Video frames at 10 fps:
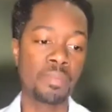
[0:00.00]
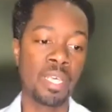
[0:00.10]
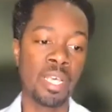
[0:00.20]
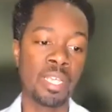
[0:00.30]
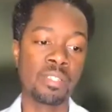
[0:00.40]

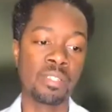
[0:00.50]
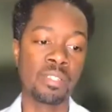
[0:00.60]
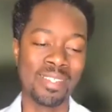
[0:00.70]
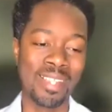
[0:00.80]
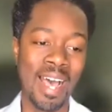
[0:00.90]
It's
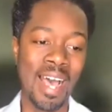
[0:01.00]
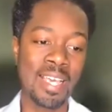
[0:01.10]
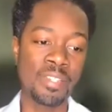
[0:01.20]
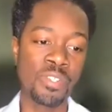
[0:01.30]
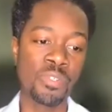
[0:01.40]

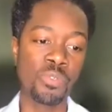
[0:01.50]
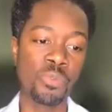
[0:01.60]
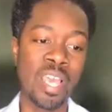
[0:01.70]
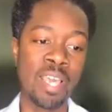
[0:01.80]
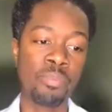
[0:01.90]
designed to
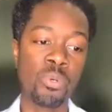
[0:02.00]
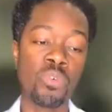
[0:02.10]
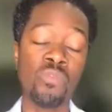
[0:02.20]
improve